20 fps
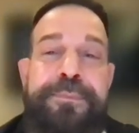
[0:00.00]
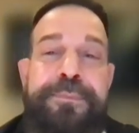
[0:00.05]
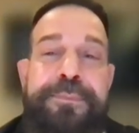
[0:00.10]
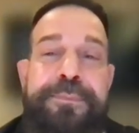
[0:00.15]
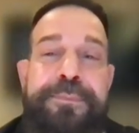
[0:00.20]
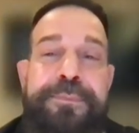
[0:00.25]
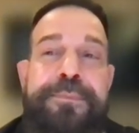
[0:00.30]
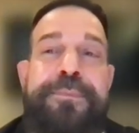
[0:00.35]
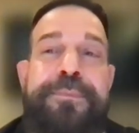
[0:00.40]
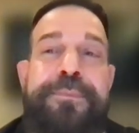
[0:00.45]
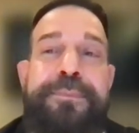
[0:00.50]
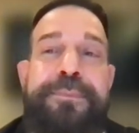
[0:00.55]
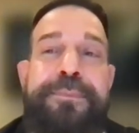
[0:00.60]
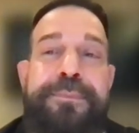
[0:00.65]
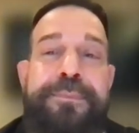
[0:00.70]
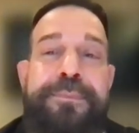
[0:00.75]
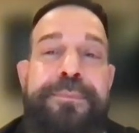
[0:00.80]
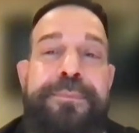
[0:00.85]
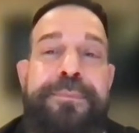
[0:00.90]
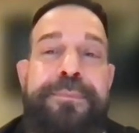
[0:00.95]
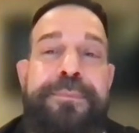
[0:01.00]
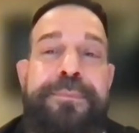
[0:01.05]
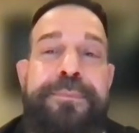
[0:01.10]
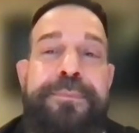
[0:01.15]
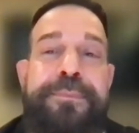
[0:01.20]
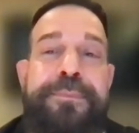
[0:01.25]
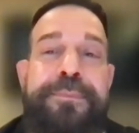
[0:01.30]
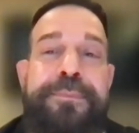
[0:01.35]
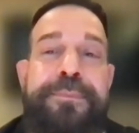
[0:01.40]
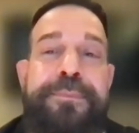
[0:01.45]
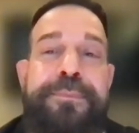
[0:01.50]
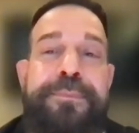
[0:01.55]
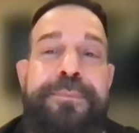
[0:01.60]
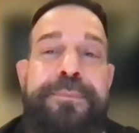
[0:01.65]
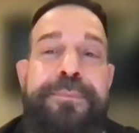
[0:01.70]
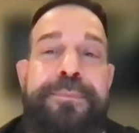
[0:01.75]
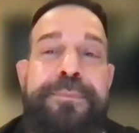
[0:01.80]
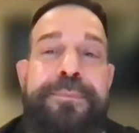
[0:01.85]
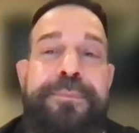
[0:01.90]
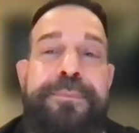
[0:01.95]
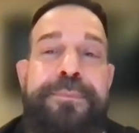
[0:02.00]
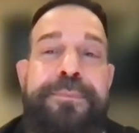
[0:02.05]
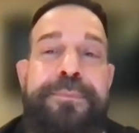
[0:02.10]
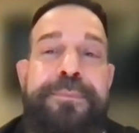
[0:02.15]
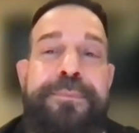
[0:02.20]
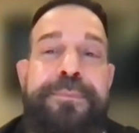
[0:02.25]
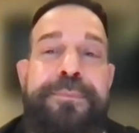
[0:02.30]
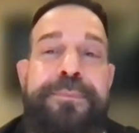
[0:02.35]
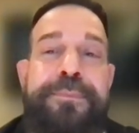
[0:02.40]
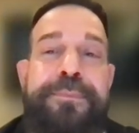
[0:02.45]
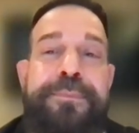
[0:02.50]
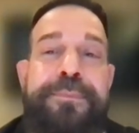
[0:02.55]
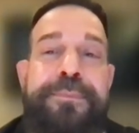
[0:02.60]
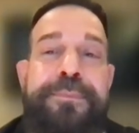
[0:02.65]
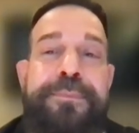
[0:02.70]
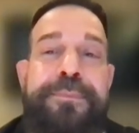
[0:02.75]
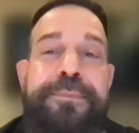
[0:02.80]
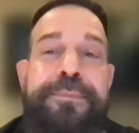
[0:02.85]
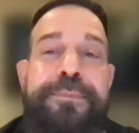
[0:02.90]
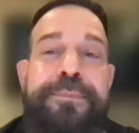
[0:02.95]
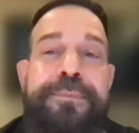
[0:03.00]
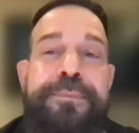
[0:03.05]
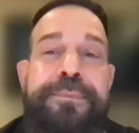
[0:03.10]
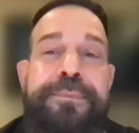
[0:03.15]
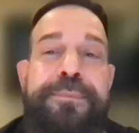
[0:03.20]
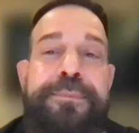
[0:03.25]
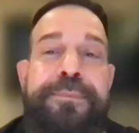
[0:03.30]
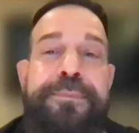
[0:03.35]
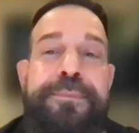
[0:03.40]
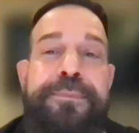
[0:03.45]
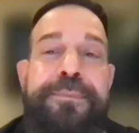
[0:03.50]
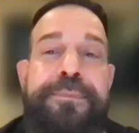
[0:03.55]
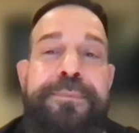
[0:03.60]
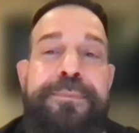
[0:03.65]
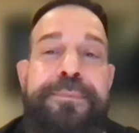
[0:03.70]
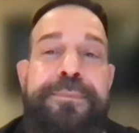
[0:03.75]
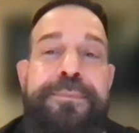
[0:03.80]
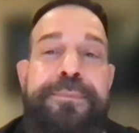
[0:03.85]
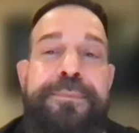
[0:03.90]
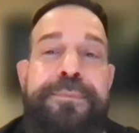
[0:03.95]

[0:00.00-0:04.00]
The person shown says nothing.